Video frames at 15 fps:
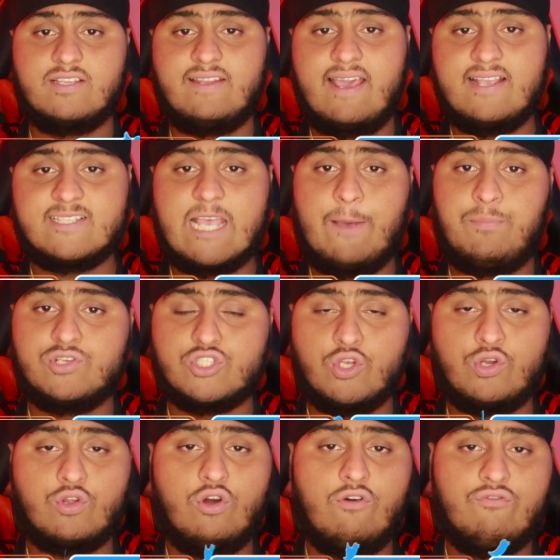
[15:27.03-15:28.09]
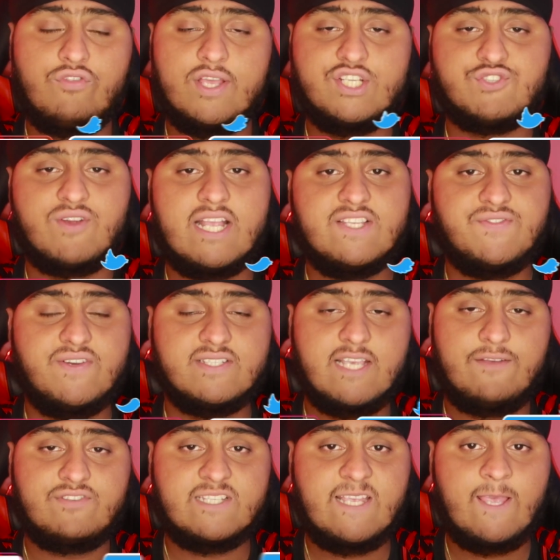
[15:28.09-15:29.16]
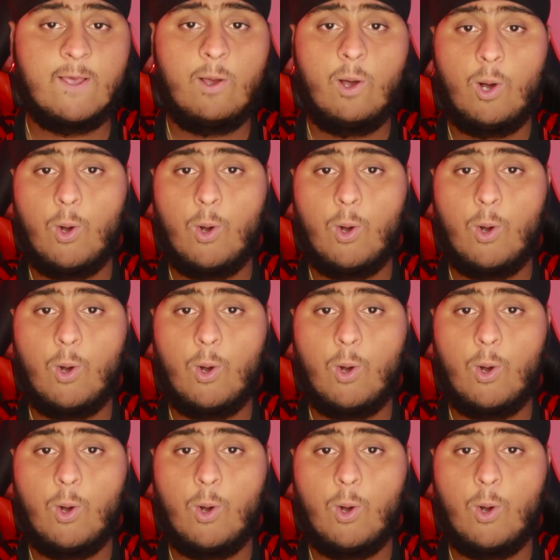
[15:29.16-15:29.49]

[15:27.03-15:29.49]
today's episode of the Transfers FC.